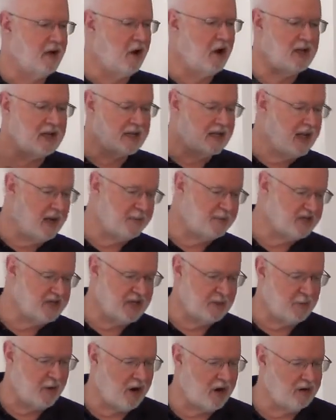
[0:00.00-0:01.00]

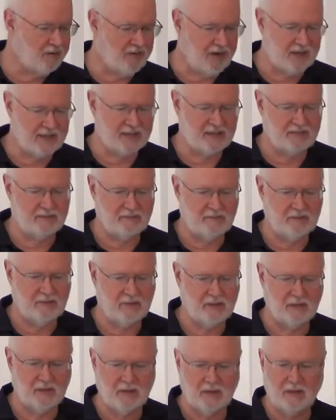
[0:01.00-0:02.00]
all-encompassing part of us.
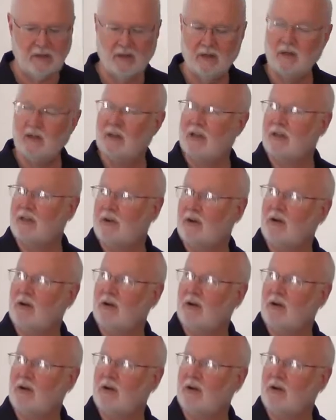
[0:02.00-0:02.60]
The